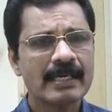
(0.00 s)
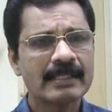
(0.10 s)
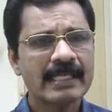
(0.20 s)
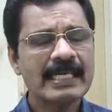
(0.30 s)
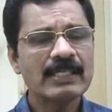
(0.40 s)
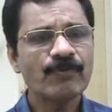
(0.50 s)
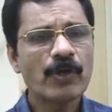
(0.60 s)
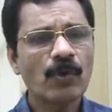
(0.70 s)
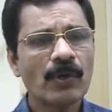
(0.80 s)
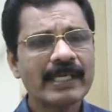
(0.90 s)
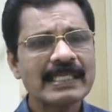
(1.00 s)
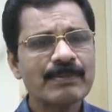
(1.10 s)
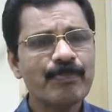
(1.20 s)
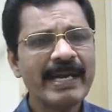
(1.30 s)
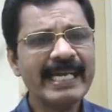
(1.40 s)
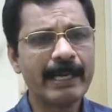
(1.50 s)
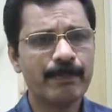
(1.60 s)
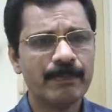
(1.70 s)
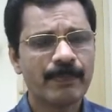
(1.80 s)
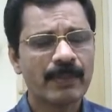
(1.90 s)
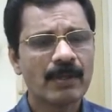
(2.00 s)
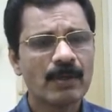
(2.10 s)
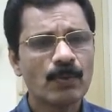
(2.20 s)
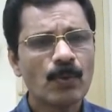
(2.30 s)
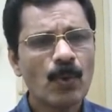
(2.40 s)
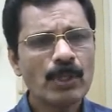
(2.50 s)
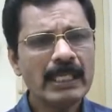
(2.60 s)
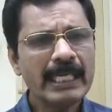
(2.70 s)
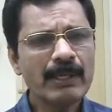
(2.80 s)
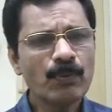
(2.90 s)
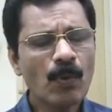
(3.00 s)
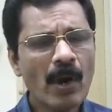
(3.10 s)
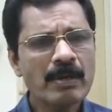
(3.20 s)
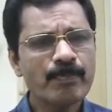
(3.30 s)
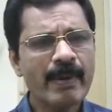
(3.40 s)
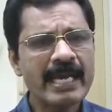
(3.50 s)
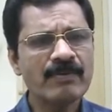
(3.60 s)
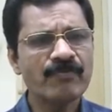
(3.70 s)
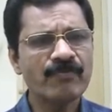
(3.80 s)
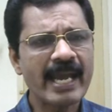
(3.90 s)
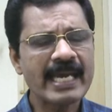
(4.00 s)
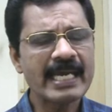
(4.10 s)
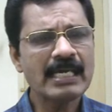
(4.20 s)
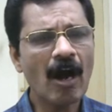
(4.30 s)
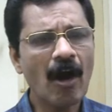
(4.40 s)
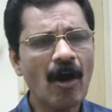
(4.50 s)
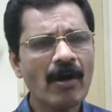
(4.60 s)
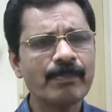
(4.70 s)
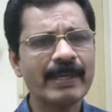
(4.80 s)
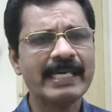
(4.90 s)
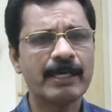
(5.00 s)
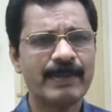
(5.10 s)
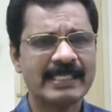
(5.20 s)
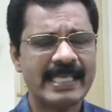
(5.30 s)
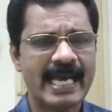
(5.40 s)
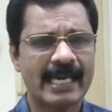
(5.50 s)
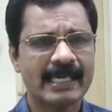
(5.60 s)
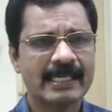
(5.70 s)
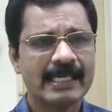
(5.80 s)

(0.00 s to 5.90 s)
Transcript: That is, we call it as midrib. Only one main vein or midrib is there.